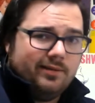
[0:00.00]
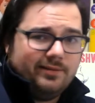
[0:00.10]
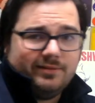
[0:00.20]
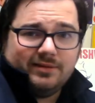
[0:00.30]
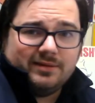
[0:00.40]

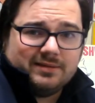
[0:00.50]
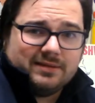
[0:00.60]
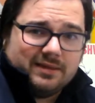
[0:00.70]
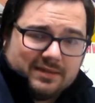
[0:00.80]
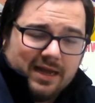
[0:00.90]

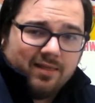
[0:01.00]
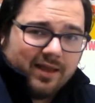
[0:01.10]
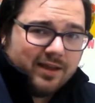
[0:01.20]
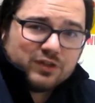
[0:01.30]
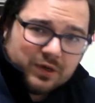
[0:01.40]
It's not
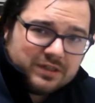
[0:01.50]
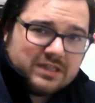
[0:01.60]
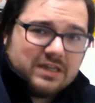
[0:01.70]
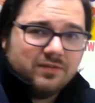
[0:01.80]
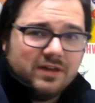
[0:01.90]
like it's on
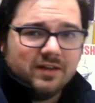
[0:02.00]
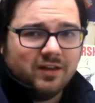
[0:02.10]
TV,